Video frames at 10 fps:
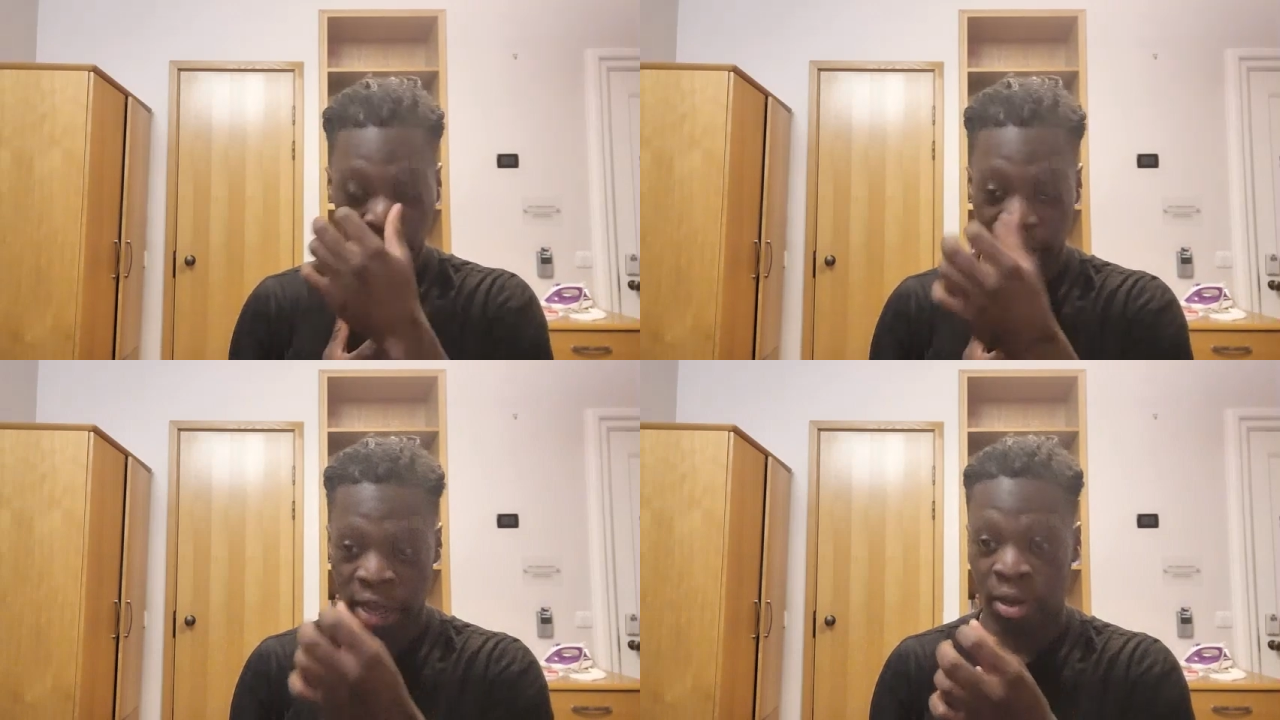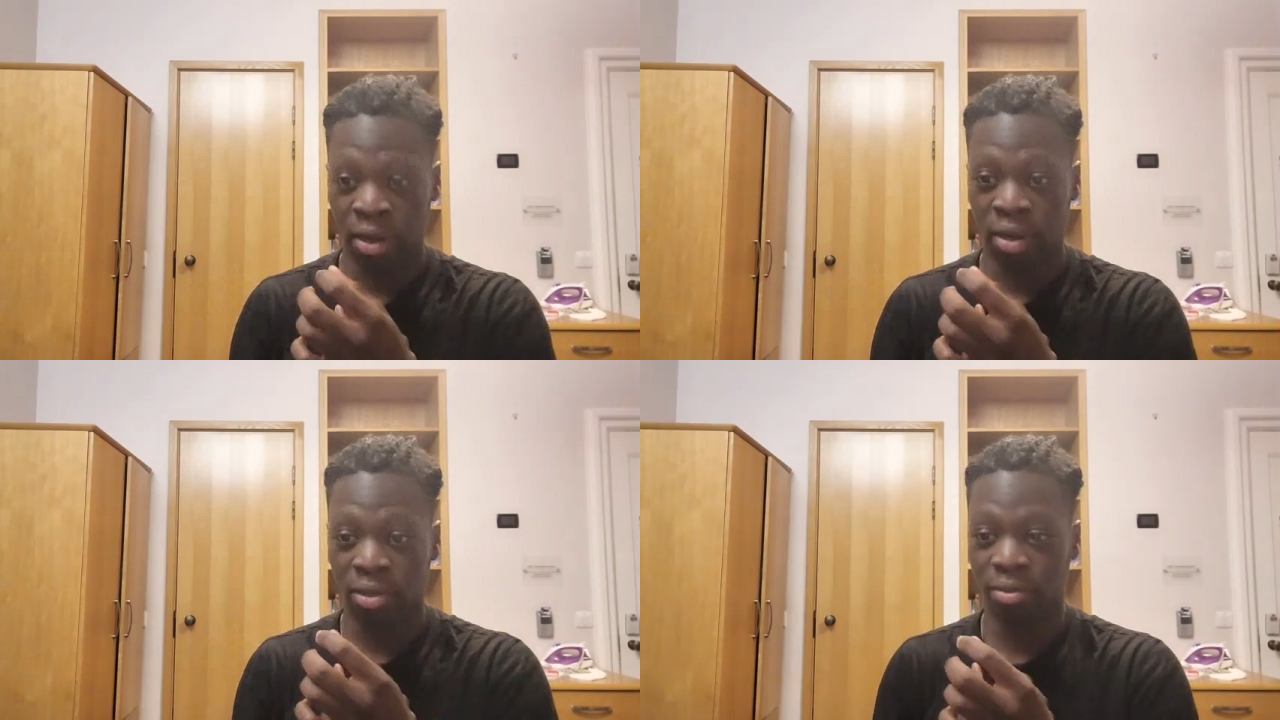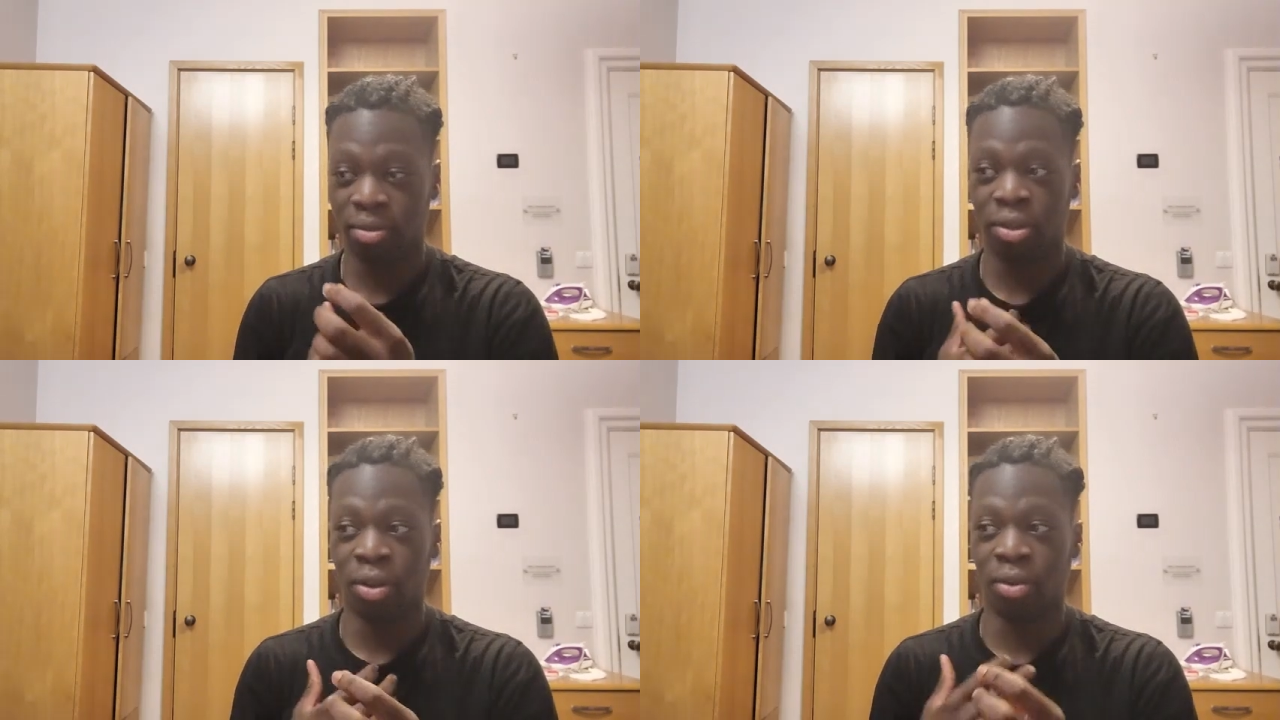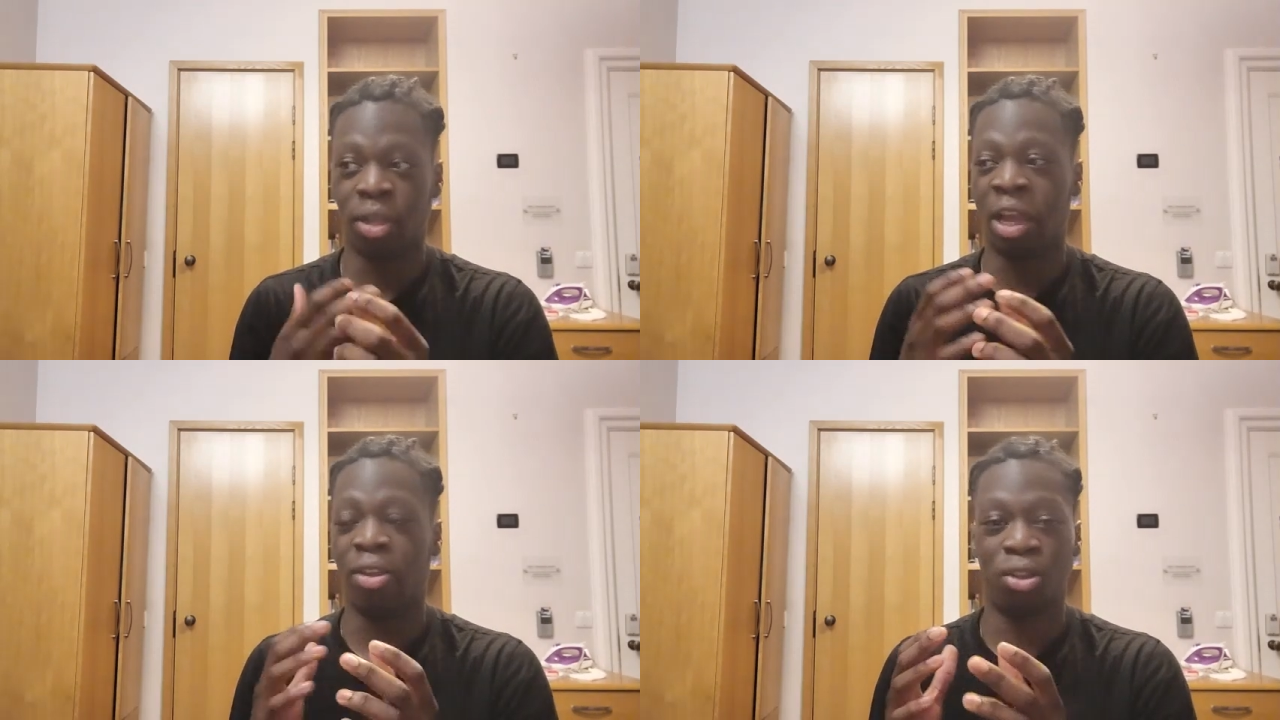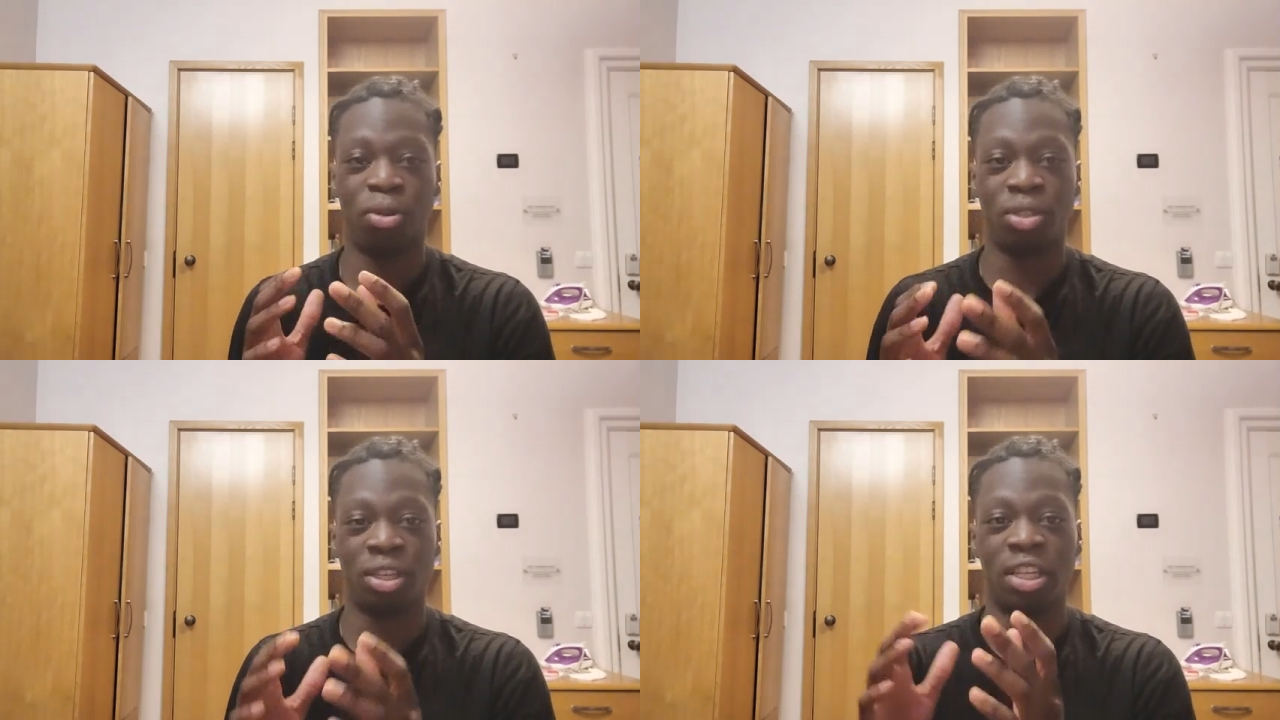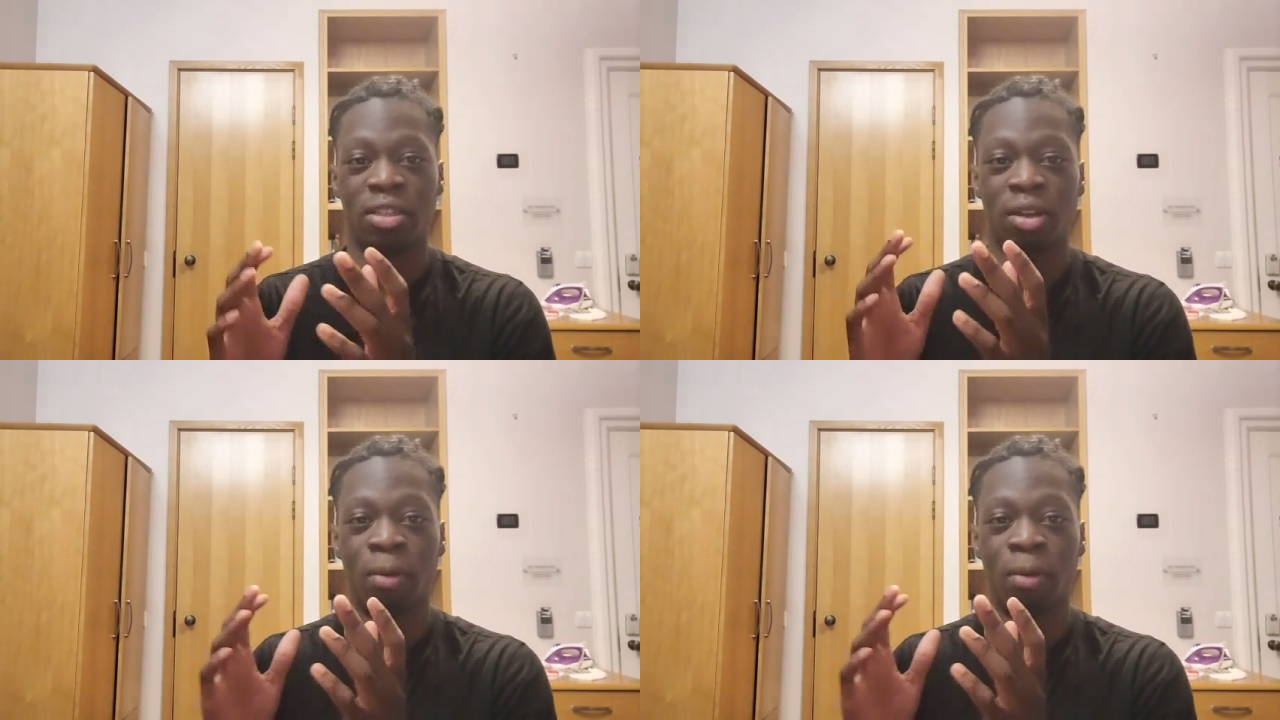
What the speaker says: and you know, I used his